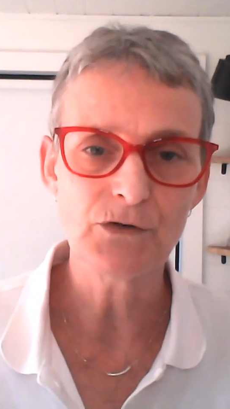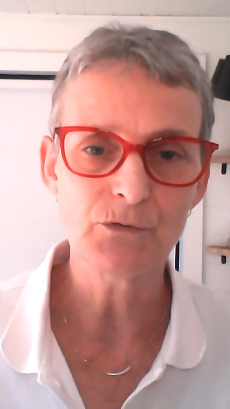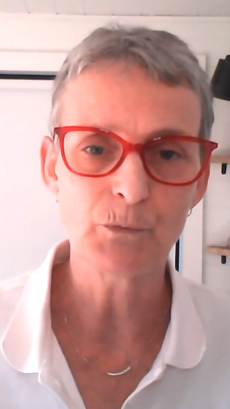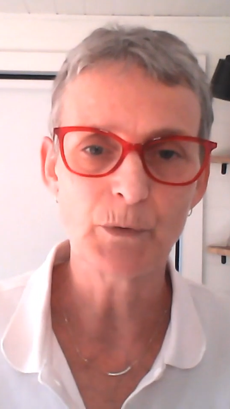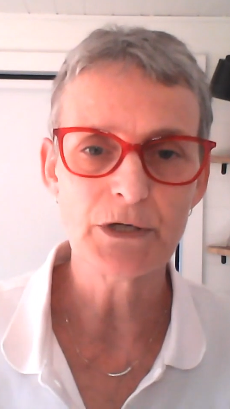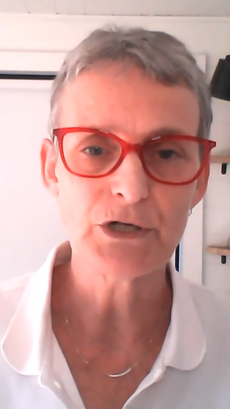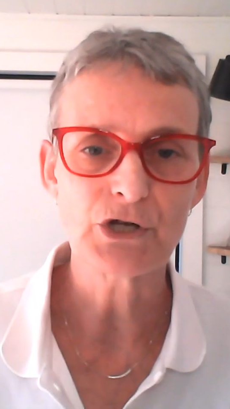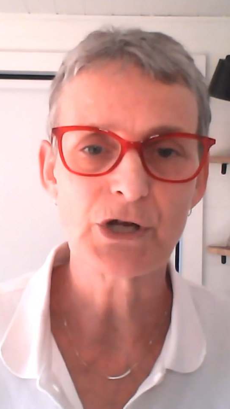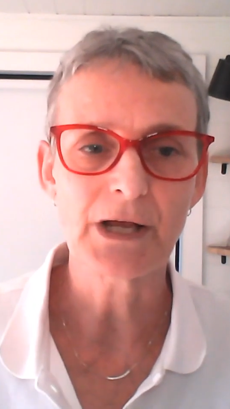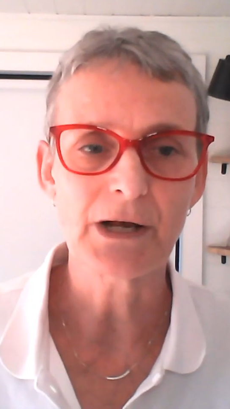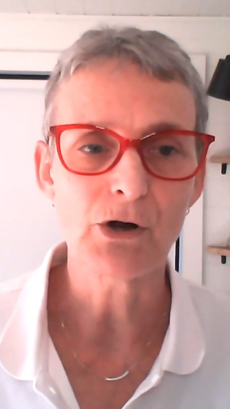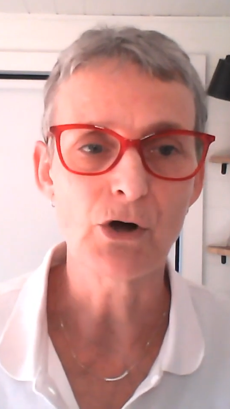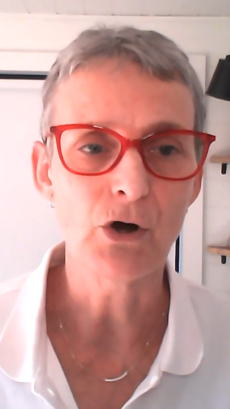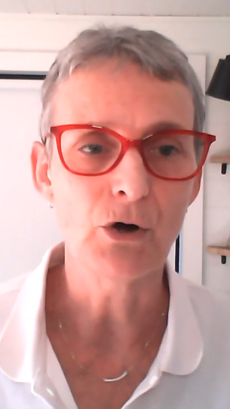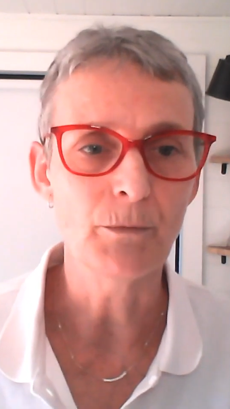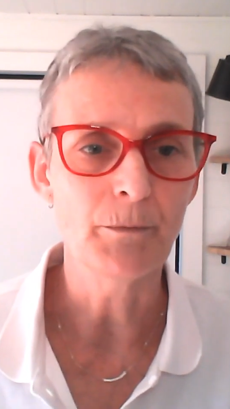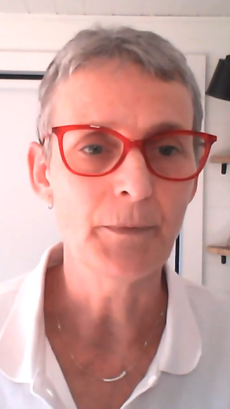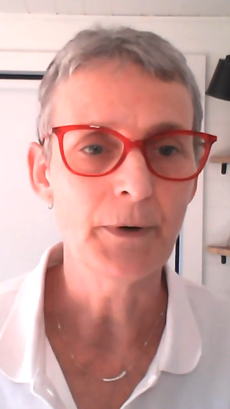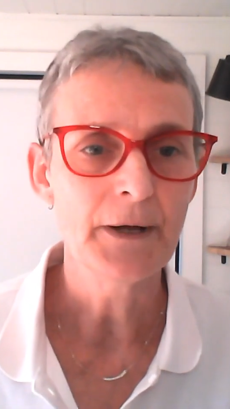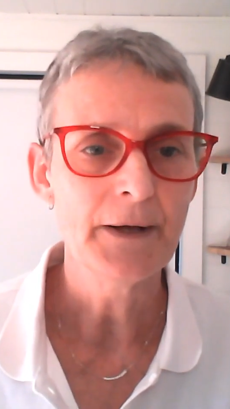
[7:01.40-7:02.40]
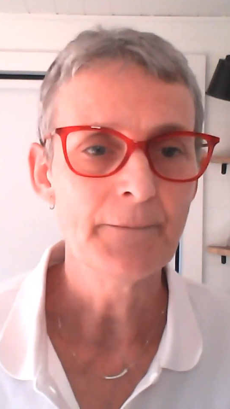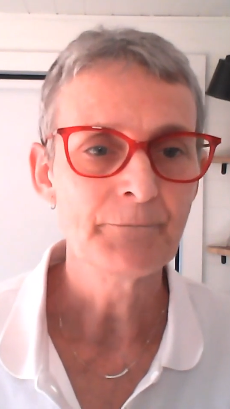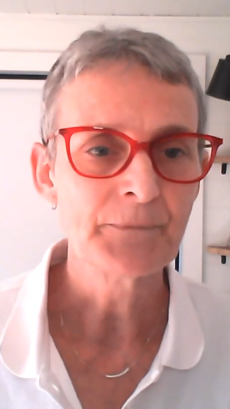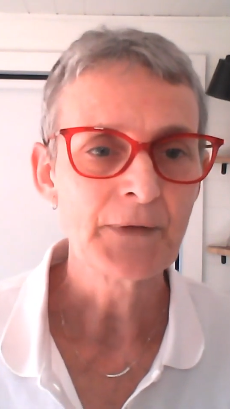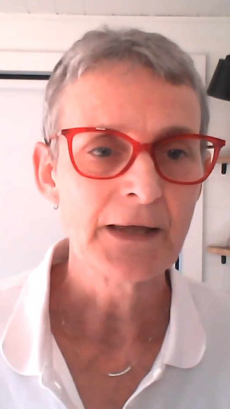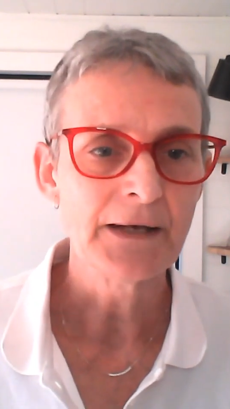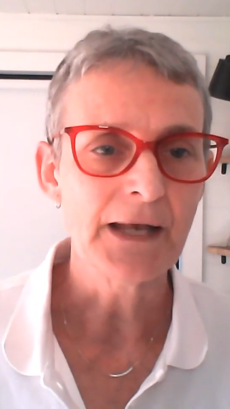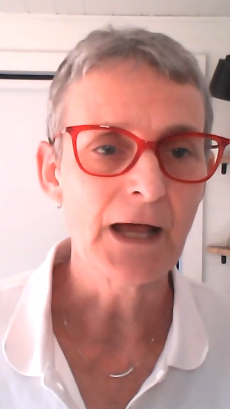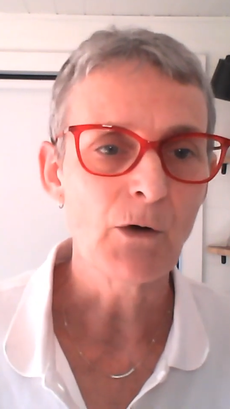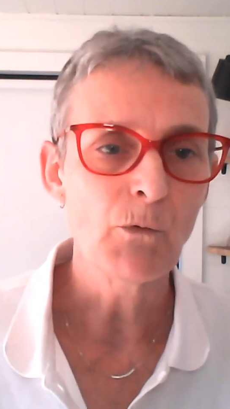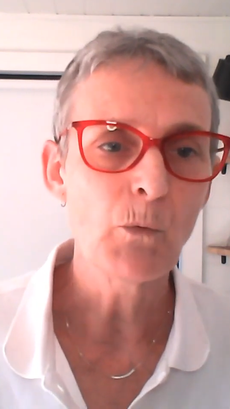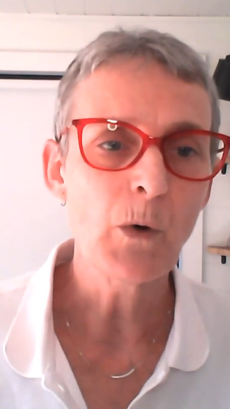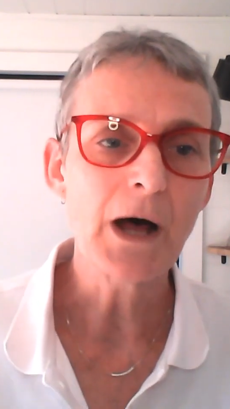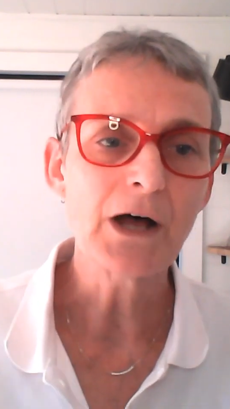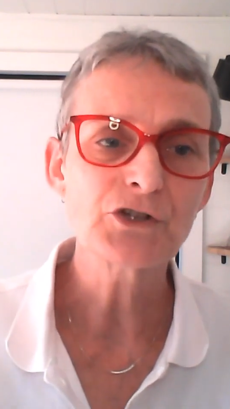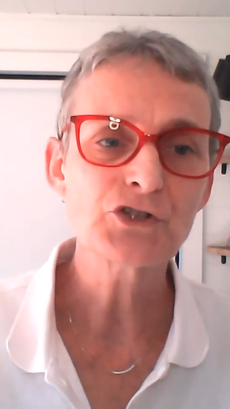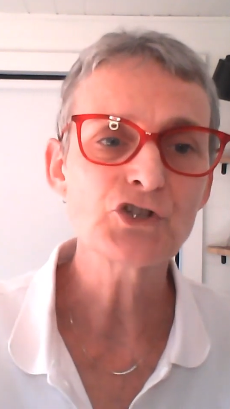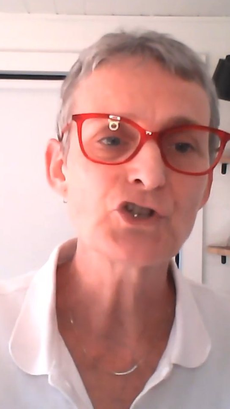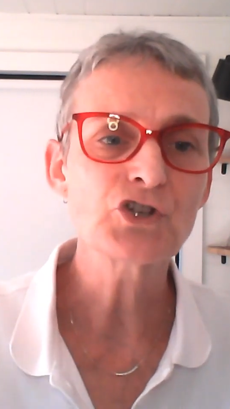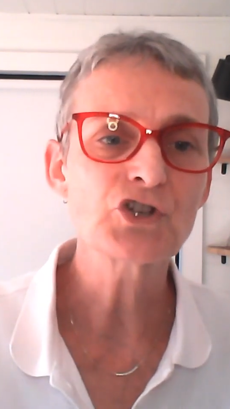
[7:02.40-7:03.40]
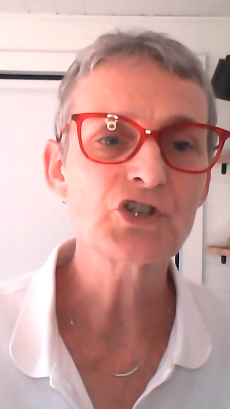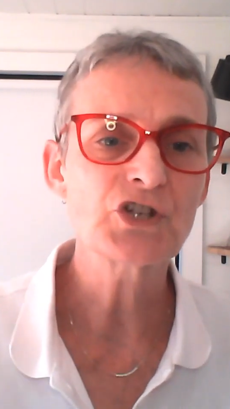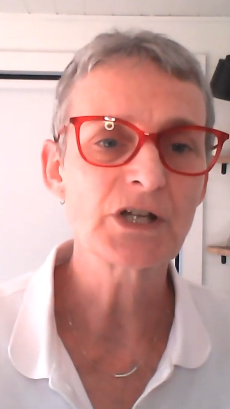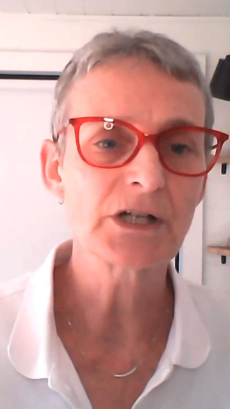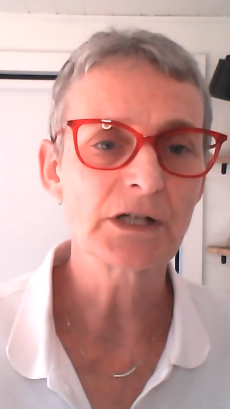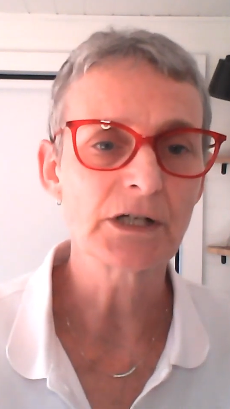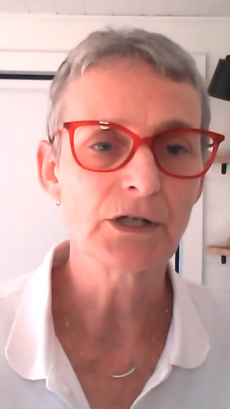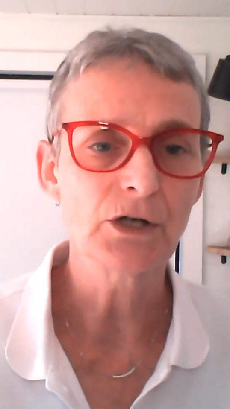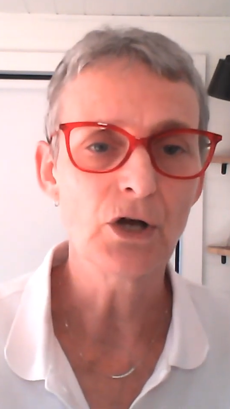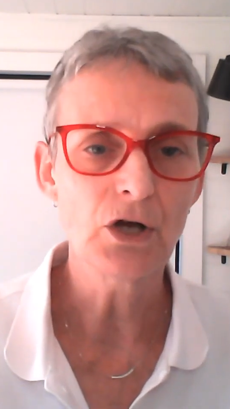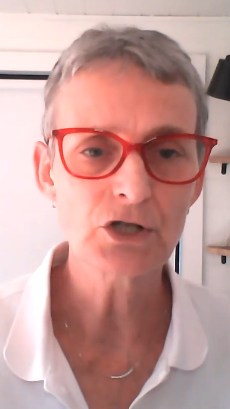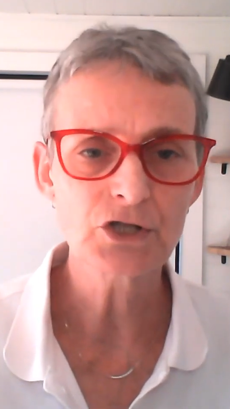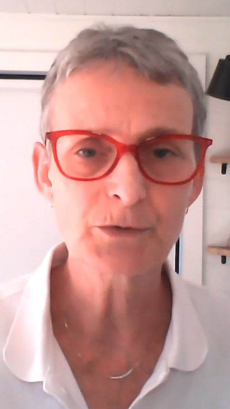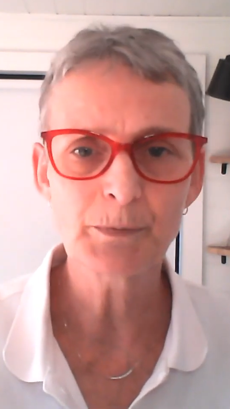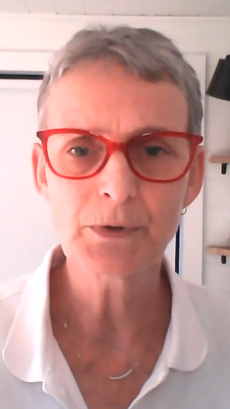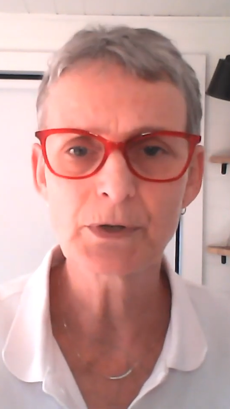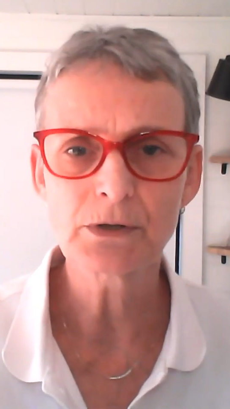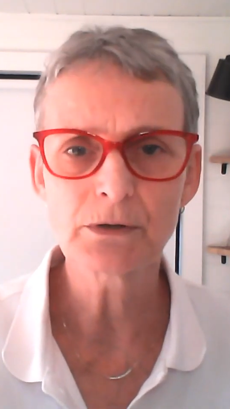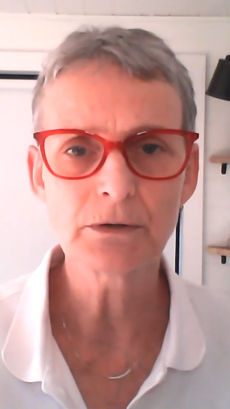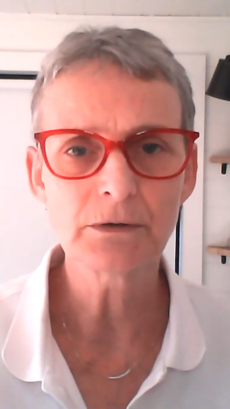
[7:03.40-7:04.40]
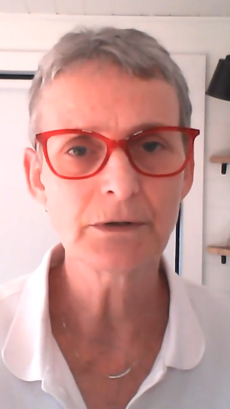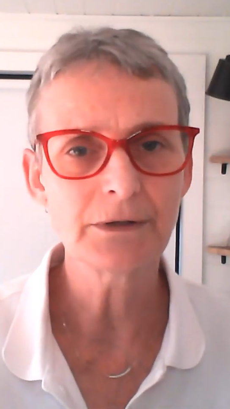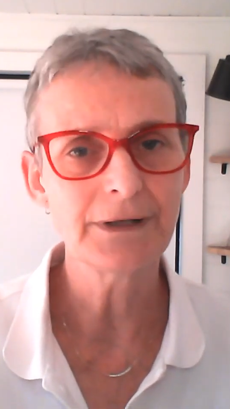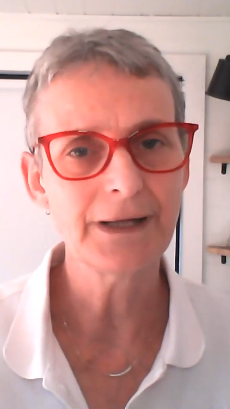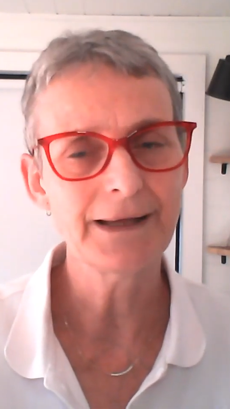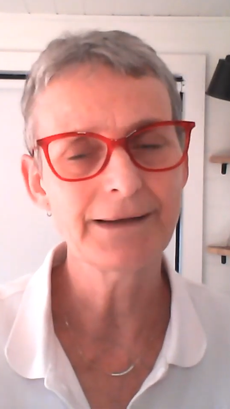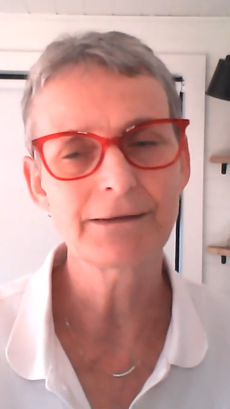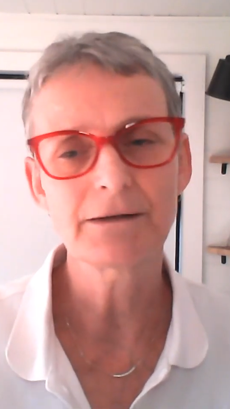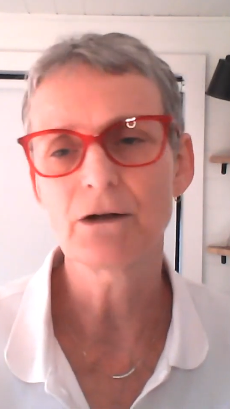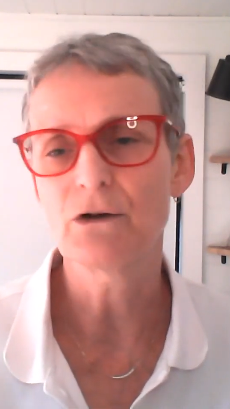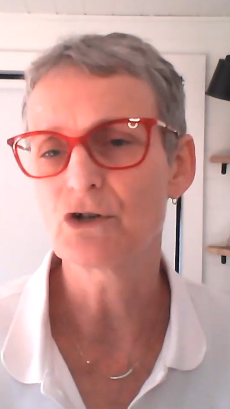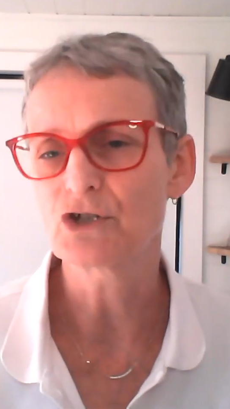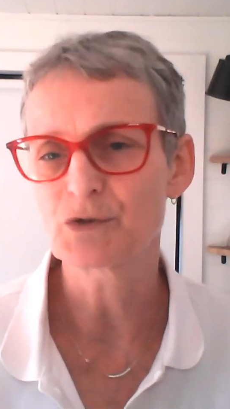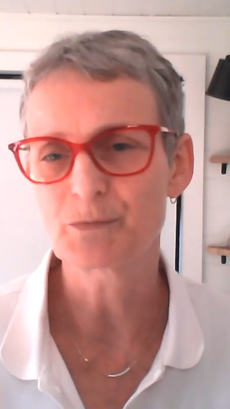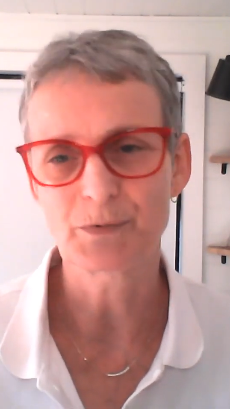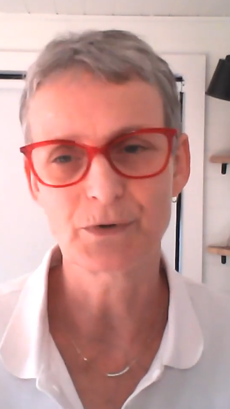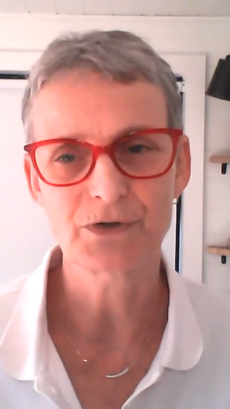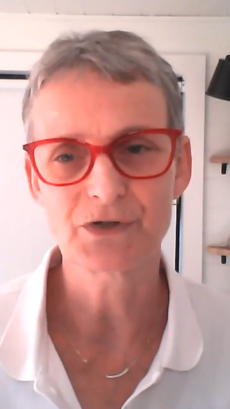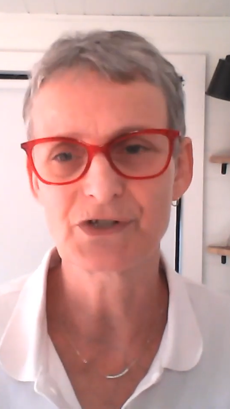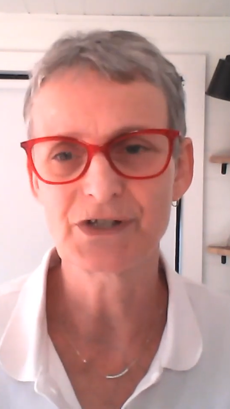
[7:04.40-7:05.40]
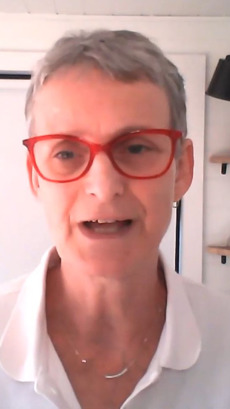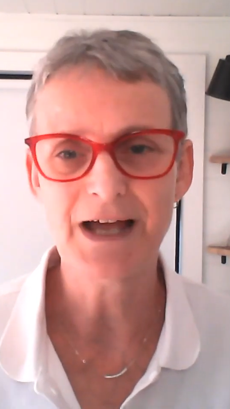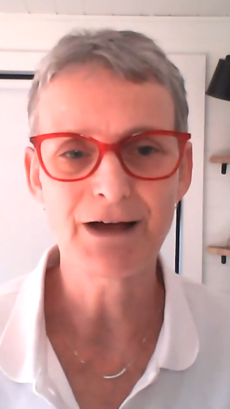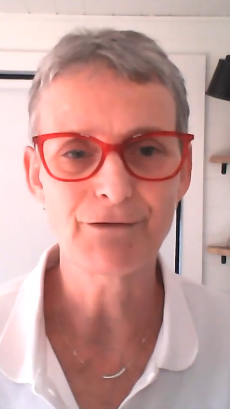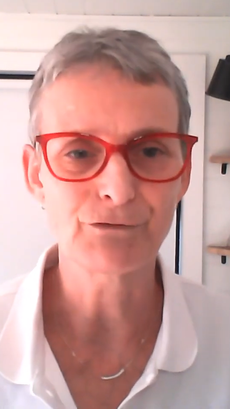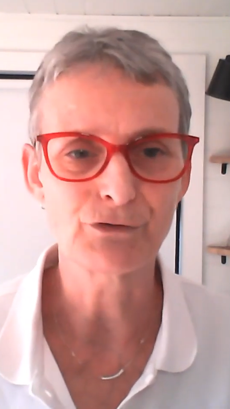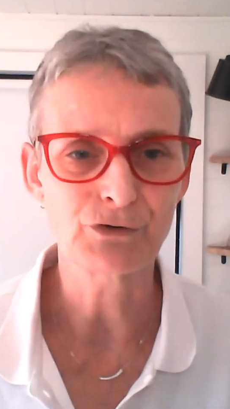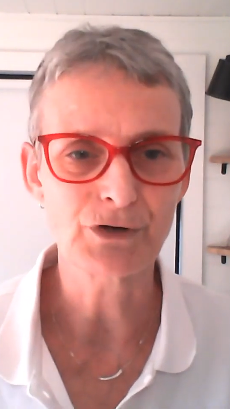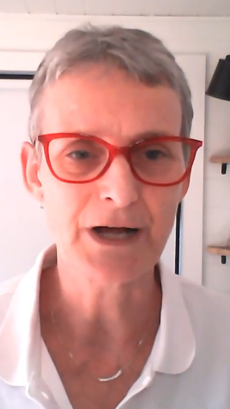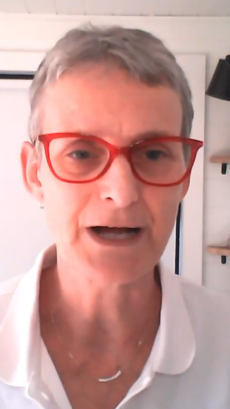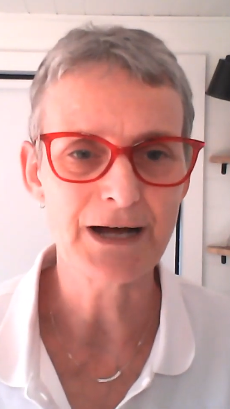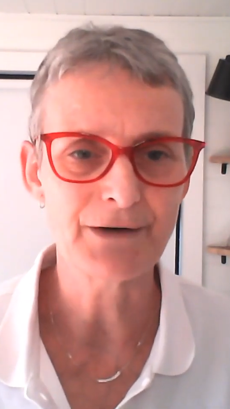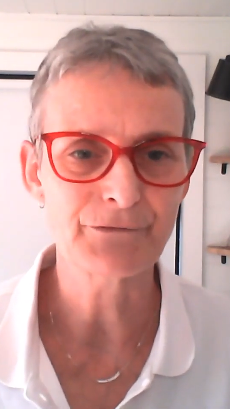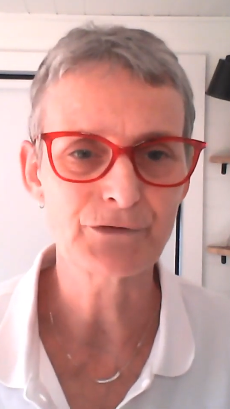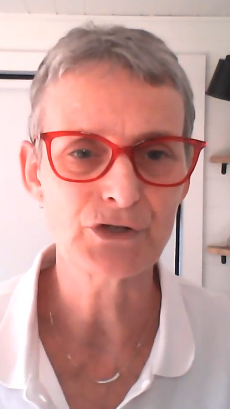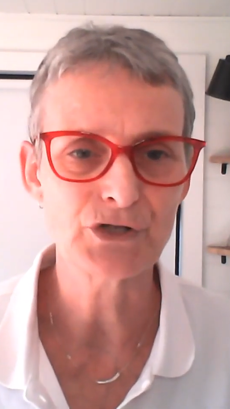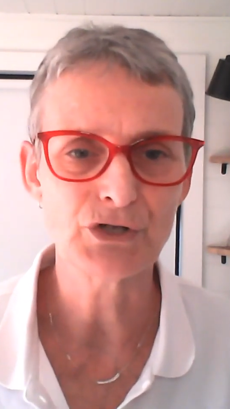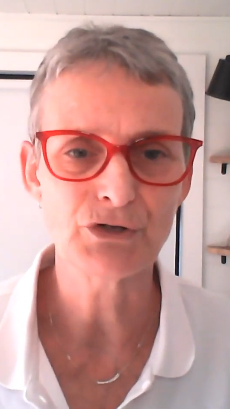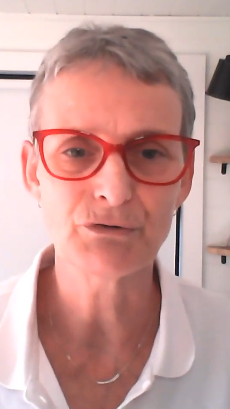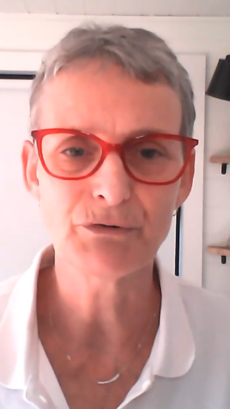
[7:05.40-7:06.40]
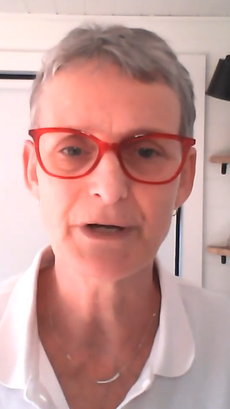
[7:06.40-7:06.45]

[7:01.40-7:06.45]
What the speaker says: when you get home. Now, whilst you're still in hospital, let the hospital staff look after you,